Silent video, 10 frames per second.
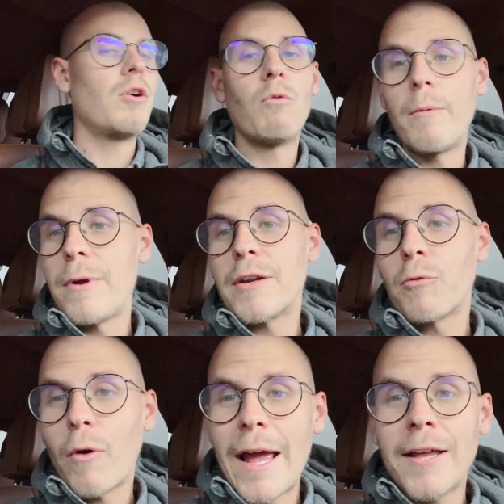When we had
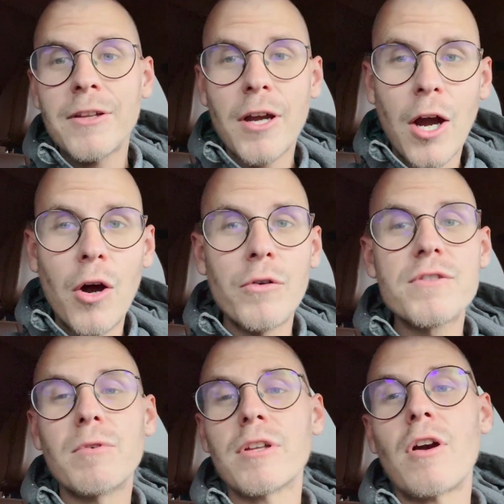ran the
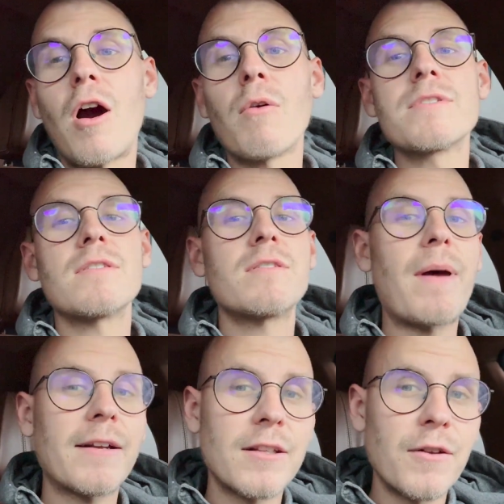codes when the car was
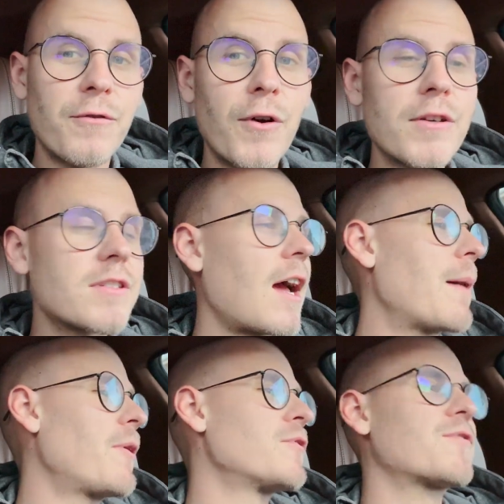inspected the first
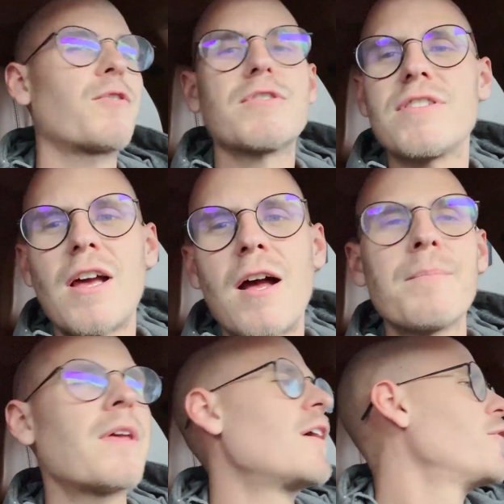time, it was for
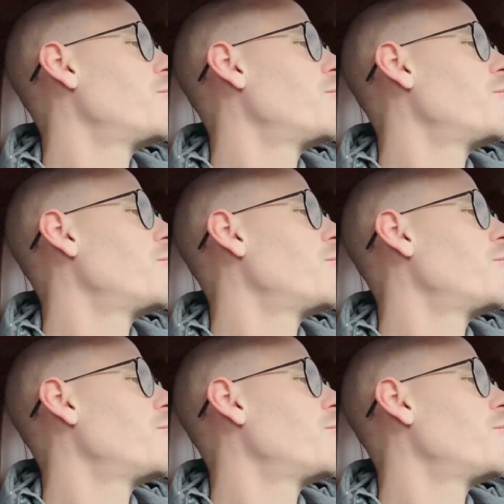some